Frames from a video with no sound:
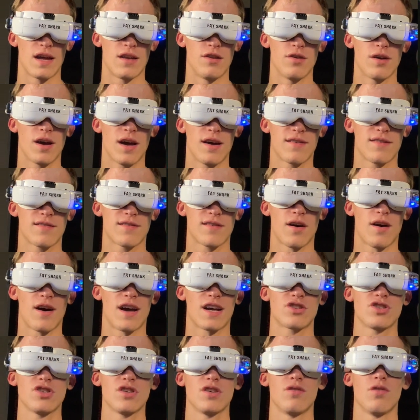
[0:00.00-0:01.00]
And you guys saw I
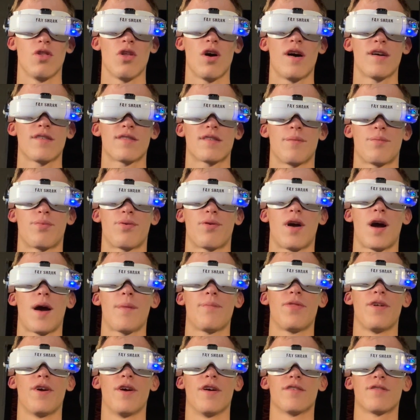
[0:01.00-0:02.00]
actually lost a
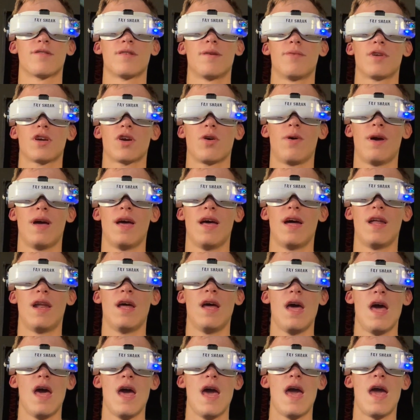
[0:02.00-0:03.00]
prop there, so I'm going to go ahead
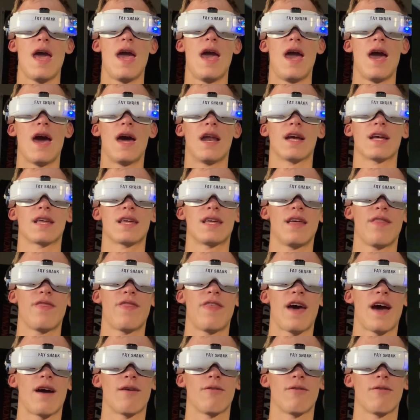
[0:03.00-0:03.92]
and get that